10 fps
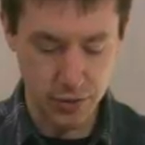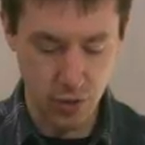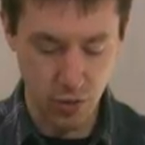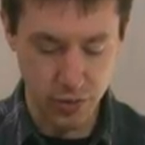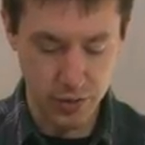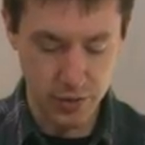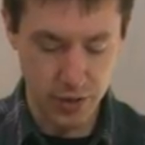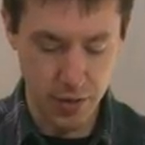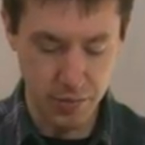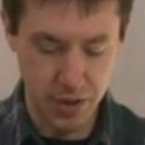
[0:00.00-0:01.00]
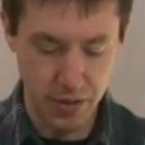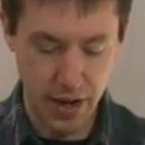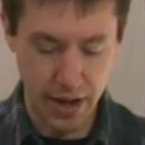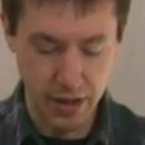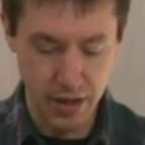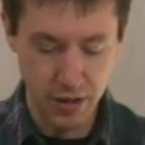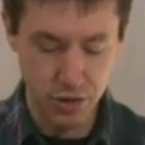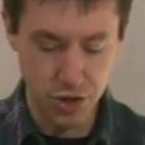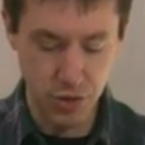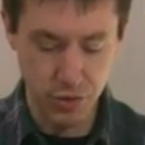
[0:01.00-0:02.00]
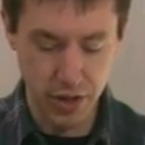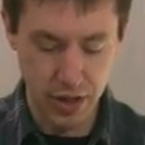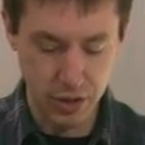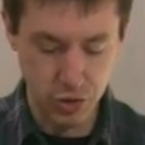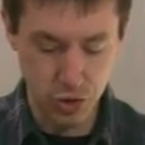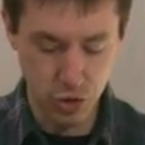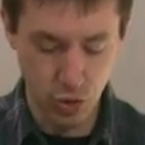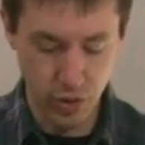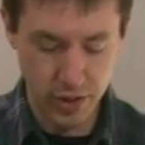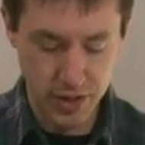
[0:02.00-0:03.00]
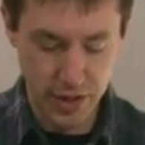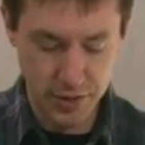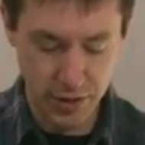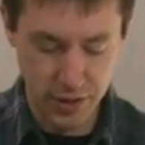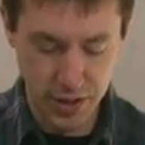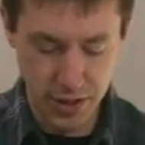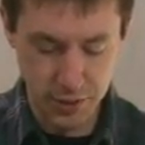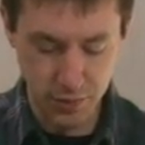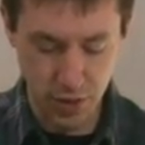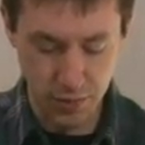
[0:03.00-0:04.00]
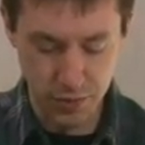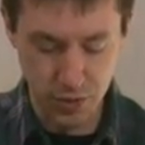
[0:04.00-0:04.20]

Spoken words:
So this is a company that I generally enjoy tasting teas from.